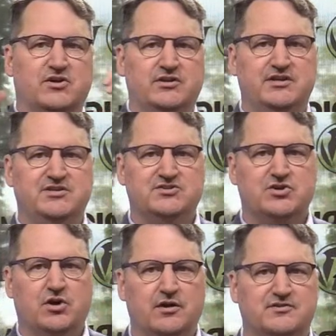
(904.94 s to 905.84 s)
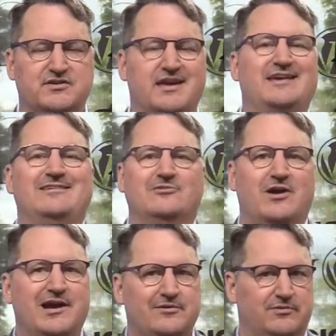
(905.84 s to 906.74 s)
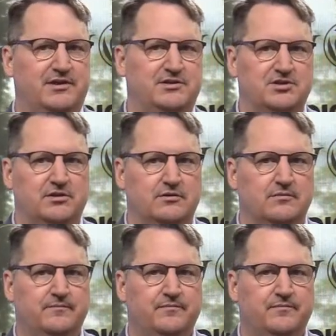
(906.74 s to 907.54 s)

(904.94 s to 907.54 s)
on these charts, they interact with each other.